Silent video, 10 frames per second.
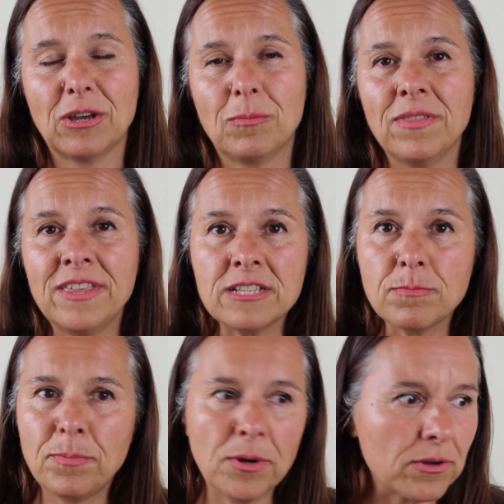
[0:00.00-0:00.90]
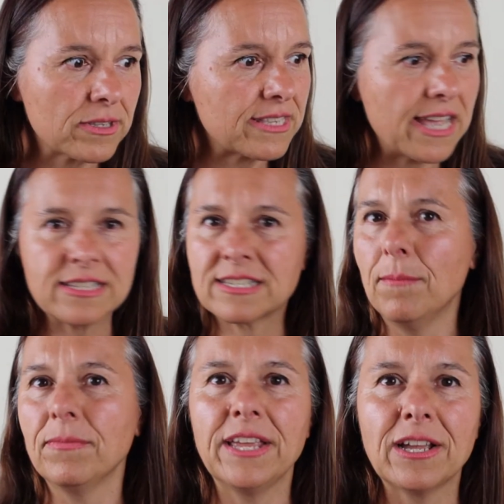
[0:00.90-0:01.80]
But this book said
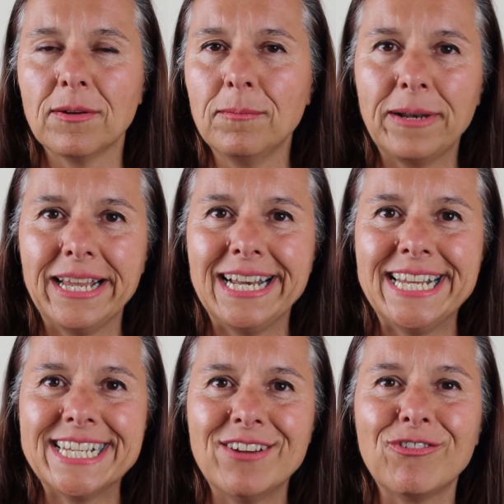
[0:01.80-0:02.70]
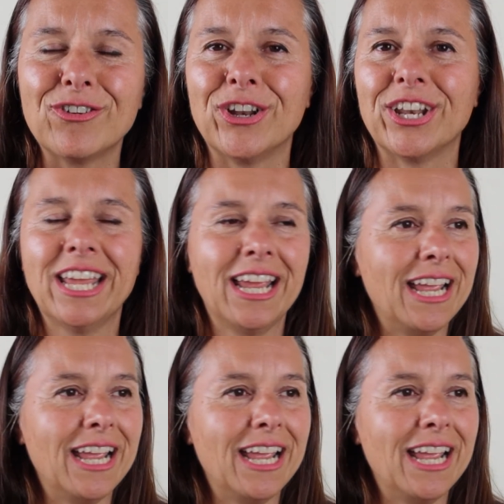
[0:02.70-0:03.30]
something completely different.